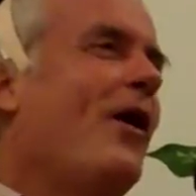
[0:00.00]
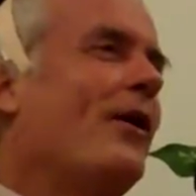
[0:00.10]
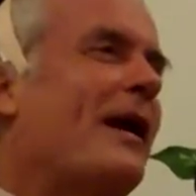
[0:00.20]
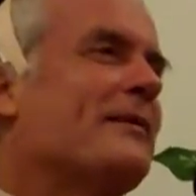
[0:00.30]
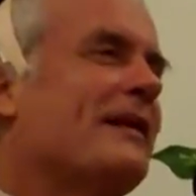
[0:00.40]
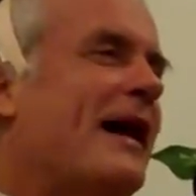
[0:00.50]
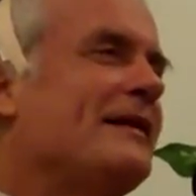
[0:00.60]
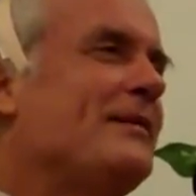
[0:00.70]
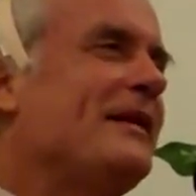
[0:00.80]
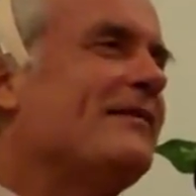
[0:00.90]
I'm glad
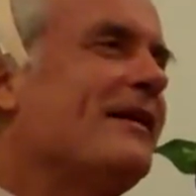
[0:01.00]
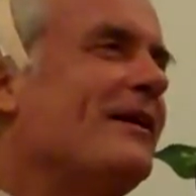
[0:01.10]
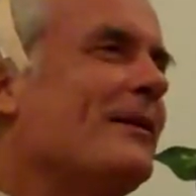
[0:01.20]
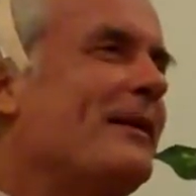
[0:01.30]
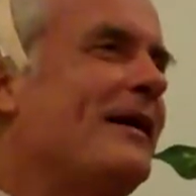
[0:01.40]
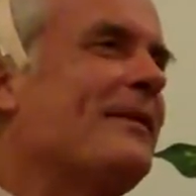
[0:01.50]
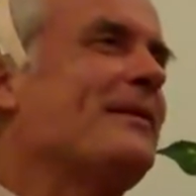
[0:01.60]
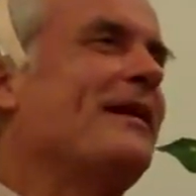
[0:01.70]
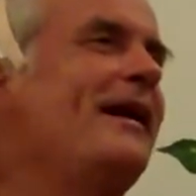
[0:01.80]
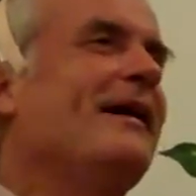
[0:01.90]
to be of help.
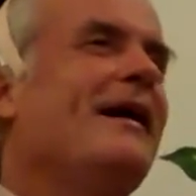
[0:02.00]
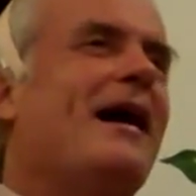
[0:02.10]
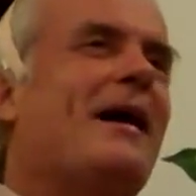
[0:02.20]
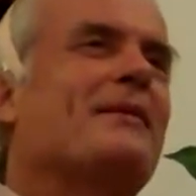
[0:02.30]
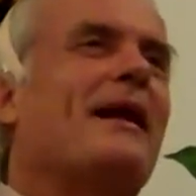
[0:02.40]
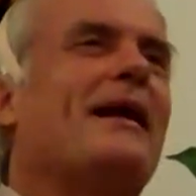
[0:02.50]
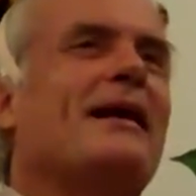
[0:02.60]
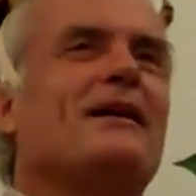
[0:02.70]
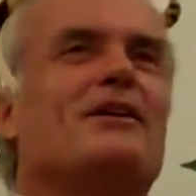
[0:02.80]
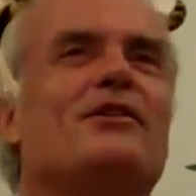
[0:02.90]
Glad I
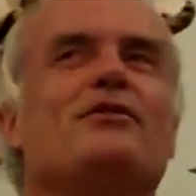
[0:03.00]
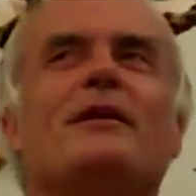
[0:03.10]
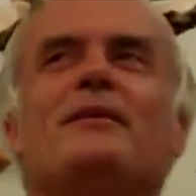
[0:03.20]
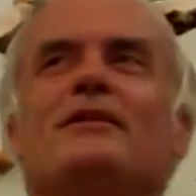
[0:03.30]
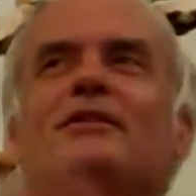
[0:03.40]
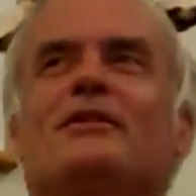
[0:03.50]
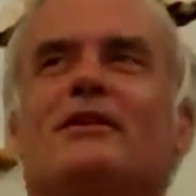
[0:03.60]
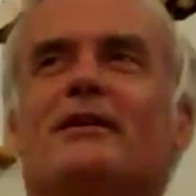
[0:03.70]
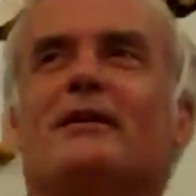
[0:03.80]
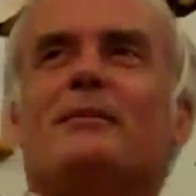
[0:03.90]
can contribute to your
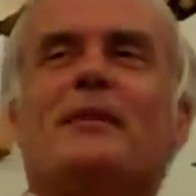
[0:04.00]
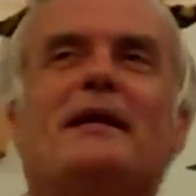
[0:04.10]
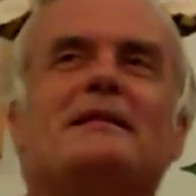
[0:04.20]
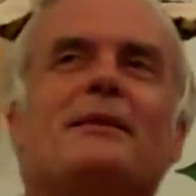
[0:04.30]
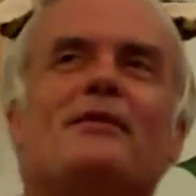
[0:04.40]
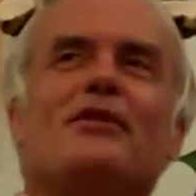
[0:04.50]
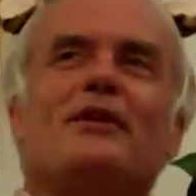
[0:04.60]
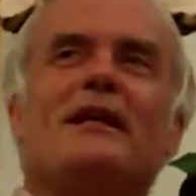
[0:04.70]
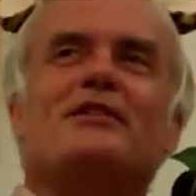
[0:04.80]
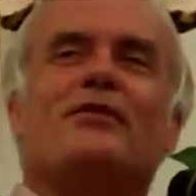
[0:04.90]
meeting some of your
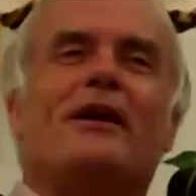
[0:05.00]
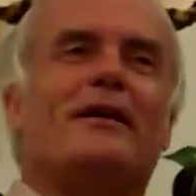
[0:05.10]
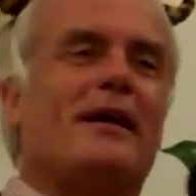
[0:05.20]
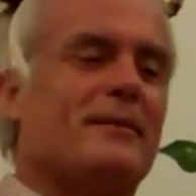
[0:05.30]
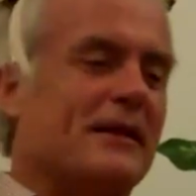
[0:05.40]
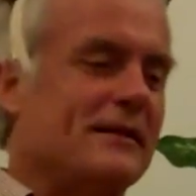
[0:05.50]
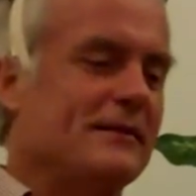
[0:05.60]
needs for entertainment.